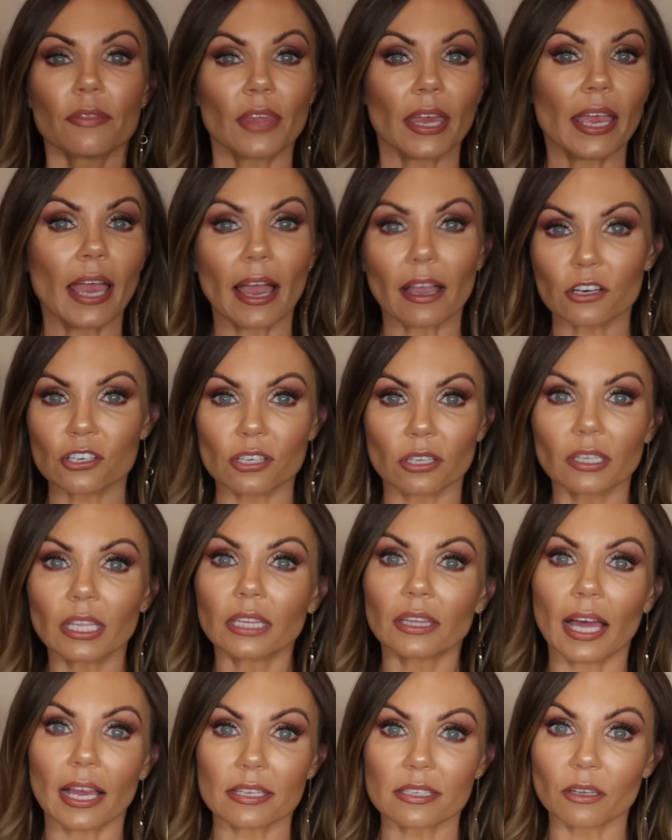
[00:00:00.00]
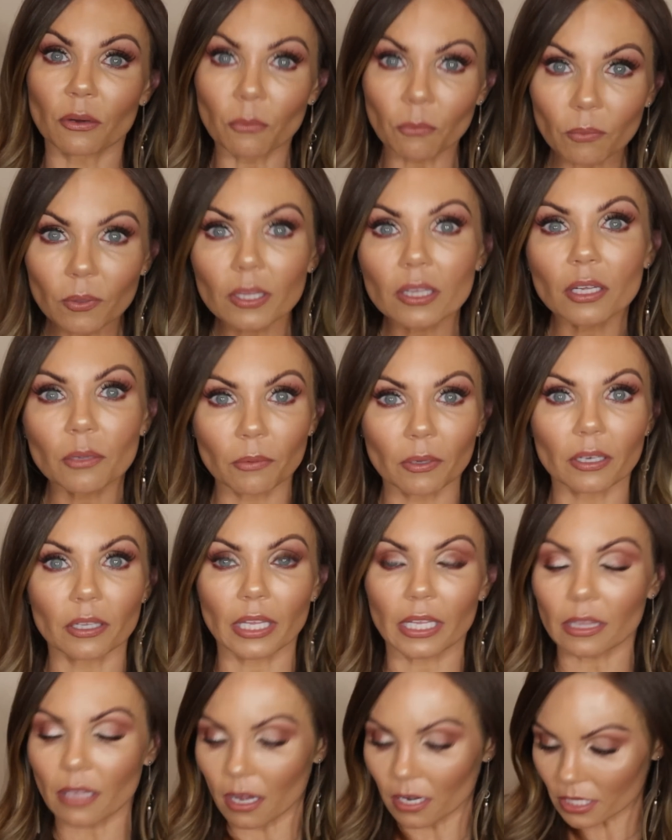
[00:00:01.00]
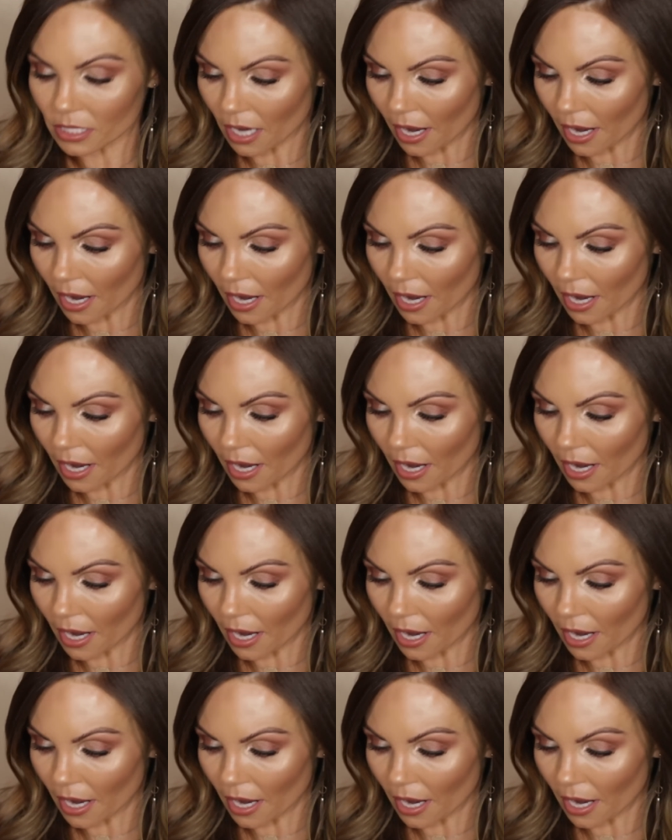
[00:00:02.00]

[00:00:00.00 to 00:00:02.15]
they actually last a really really long